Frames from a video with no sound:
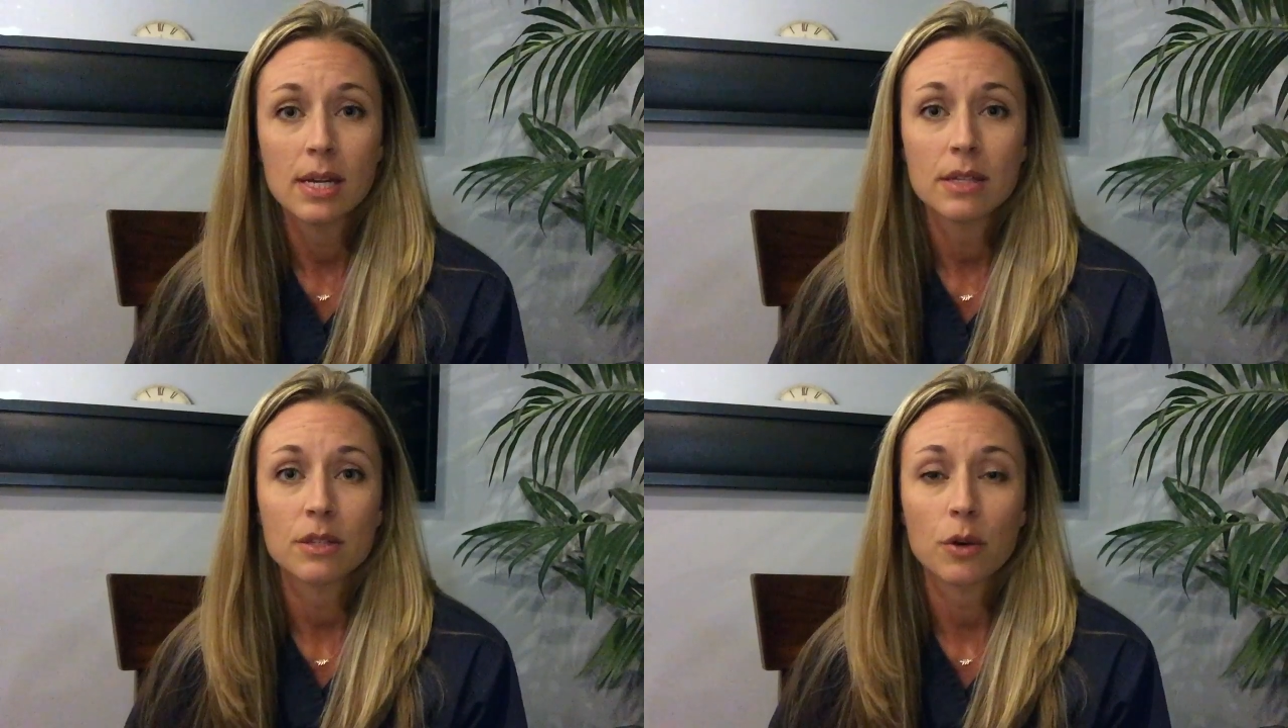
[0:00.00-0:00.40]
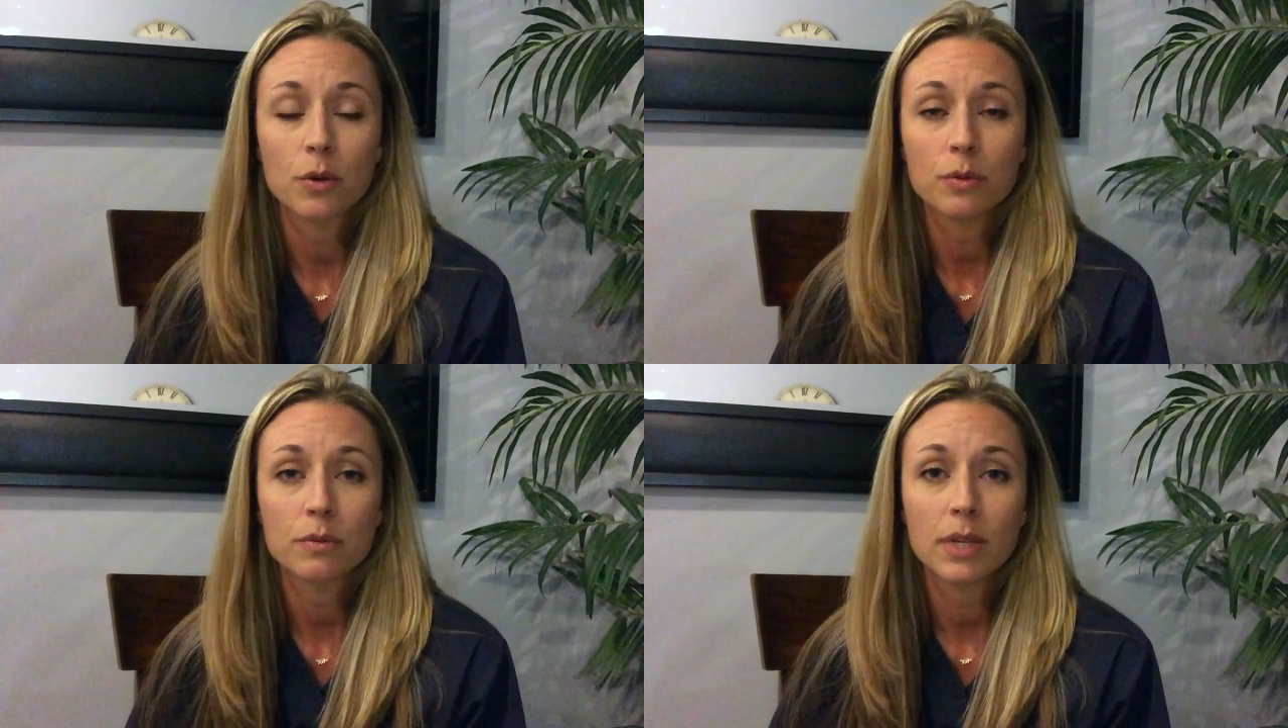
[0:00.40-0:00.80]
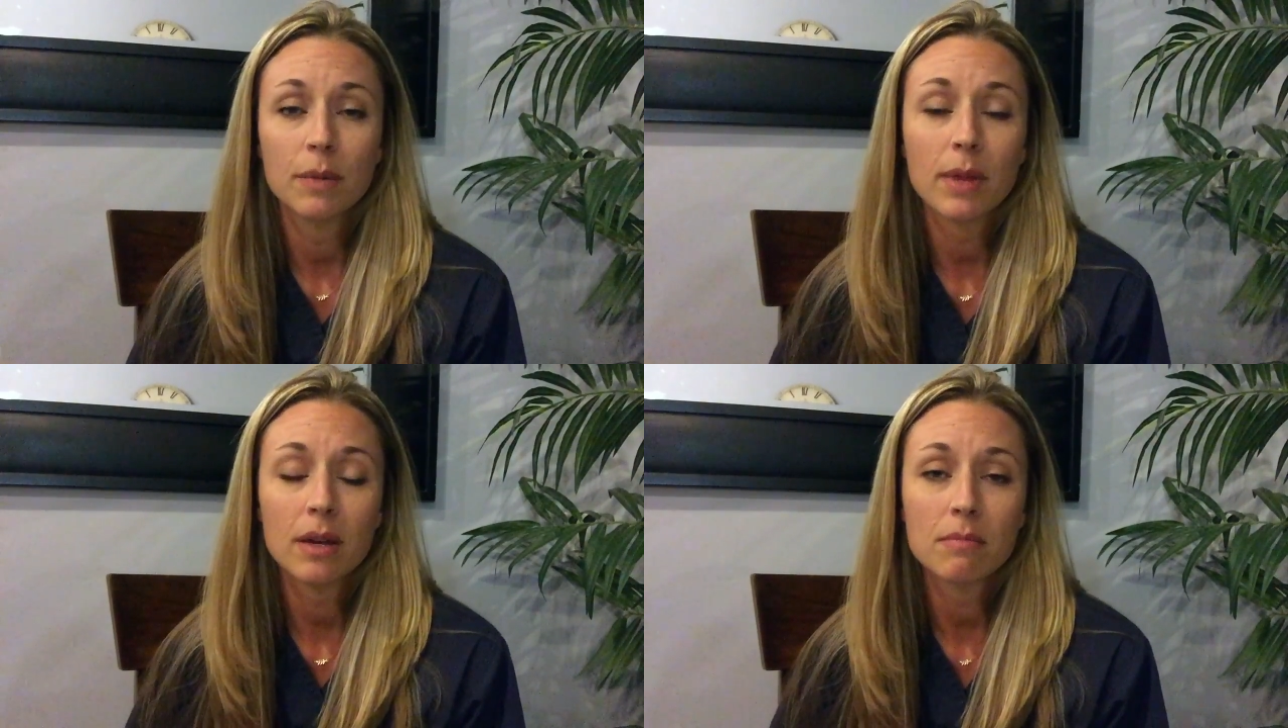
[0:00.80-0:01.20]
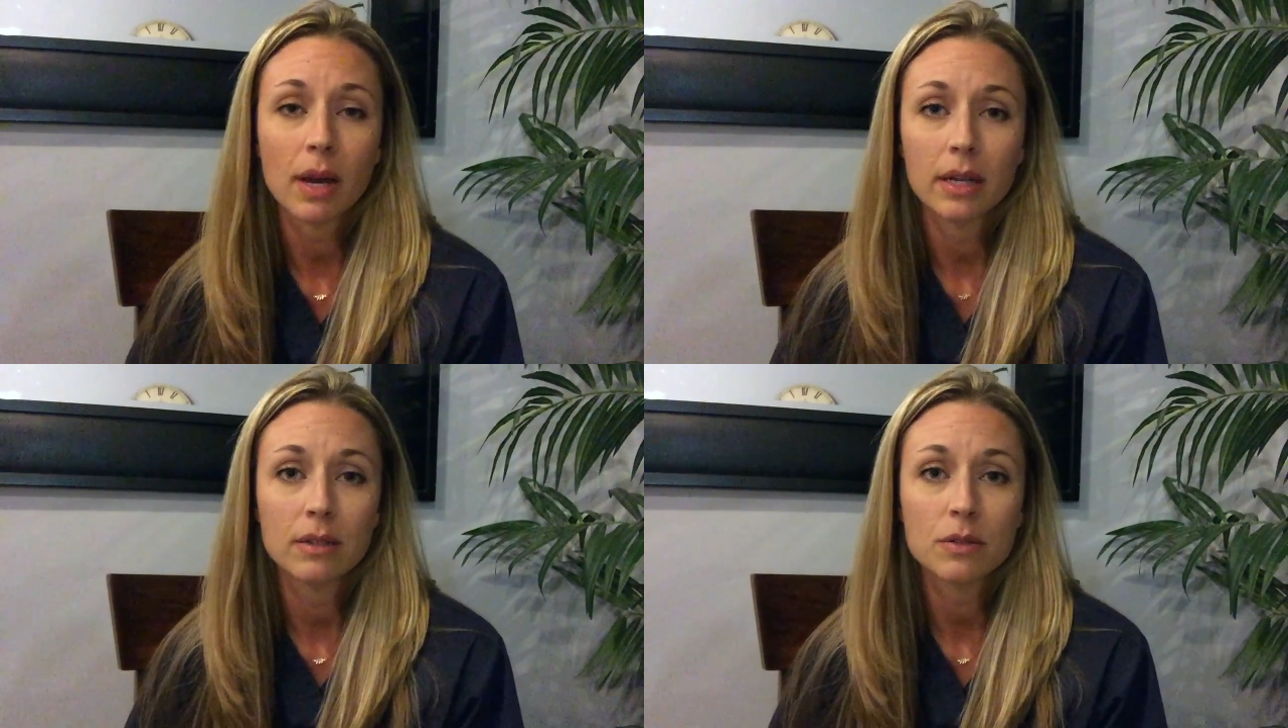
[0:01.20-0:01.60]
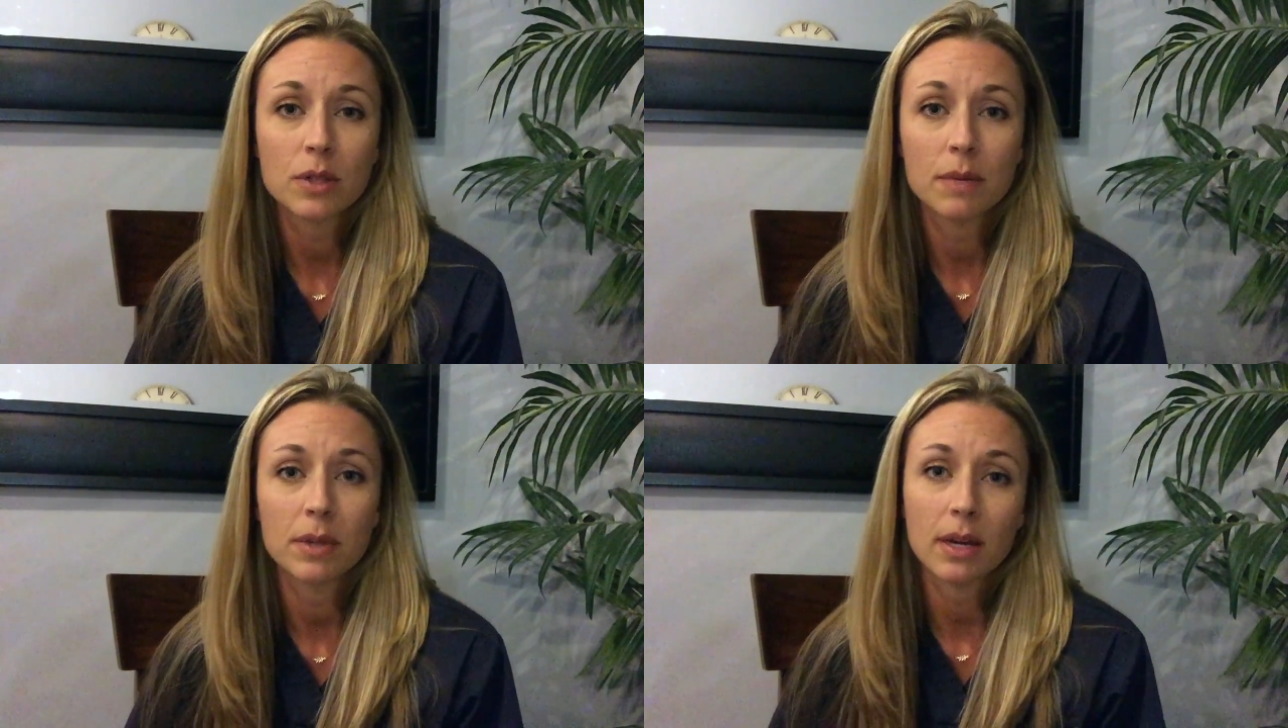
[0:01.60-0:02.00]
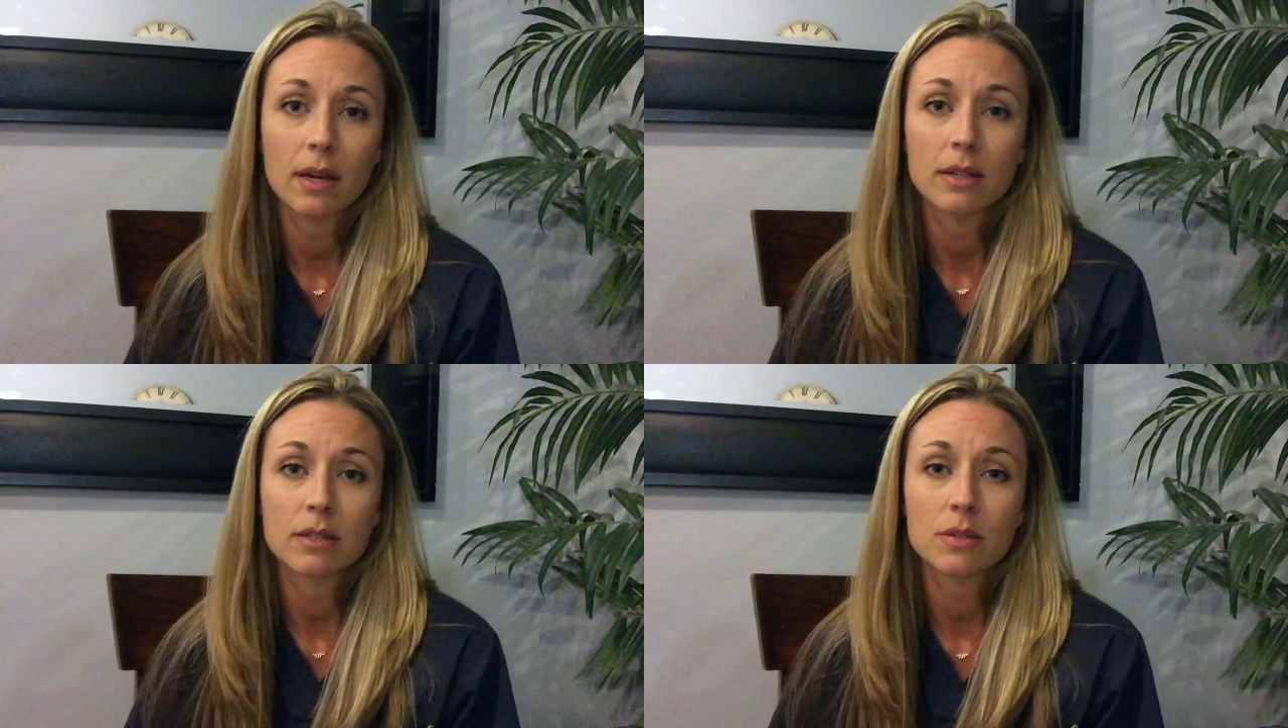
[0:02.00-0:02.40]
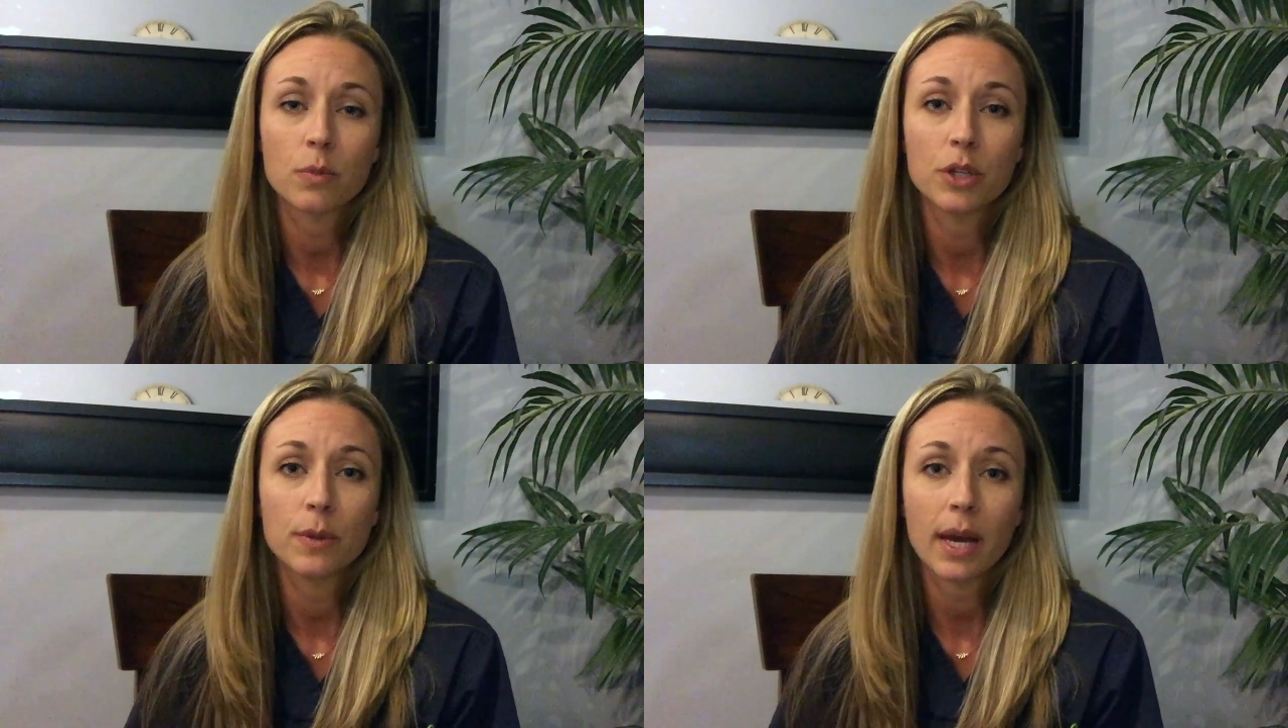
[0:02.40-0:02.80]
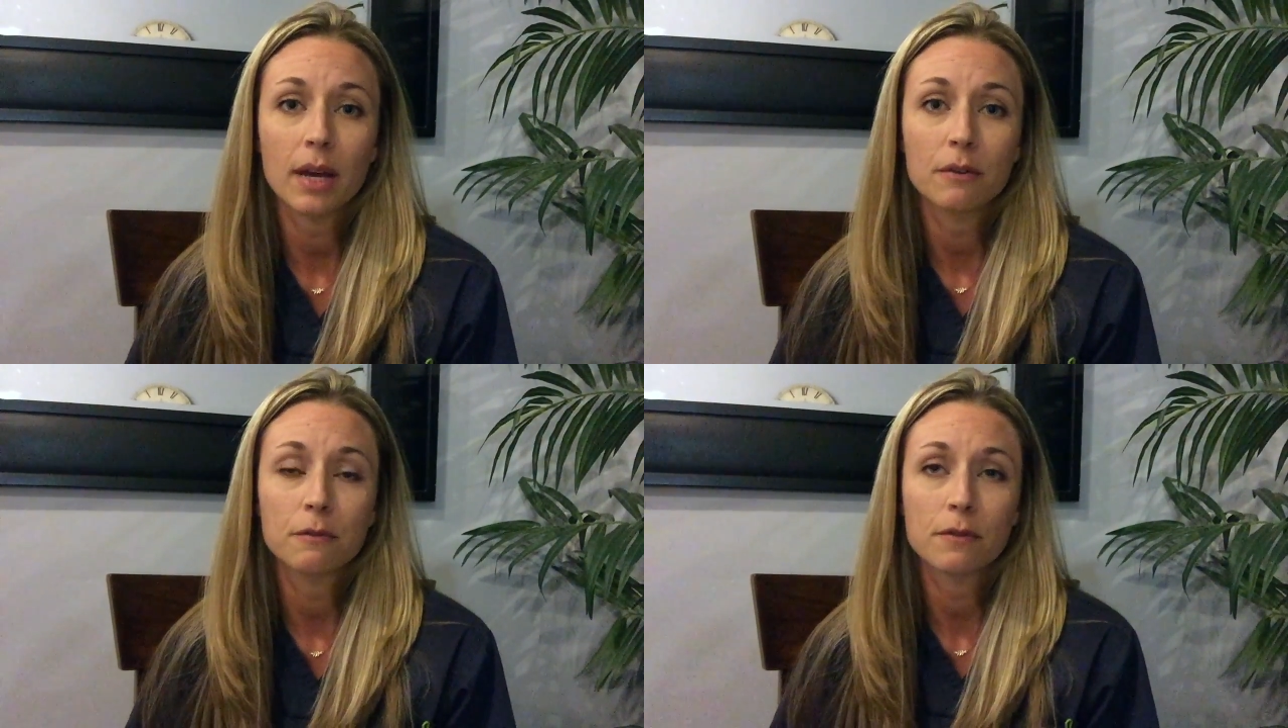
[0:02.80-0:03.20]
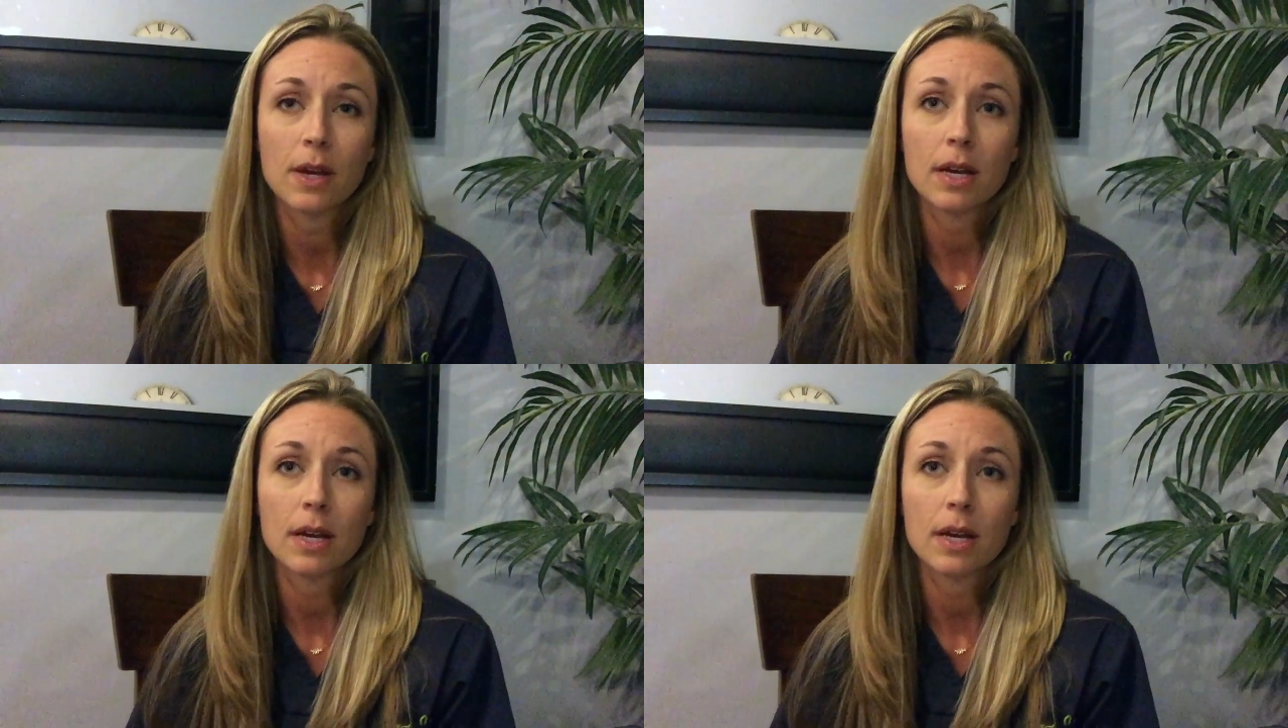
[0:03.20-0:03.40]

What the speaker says: So keep that in mind, because when you have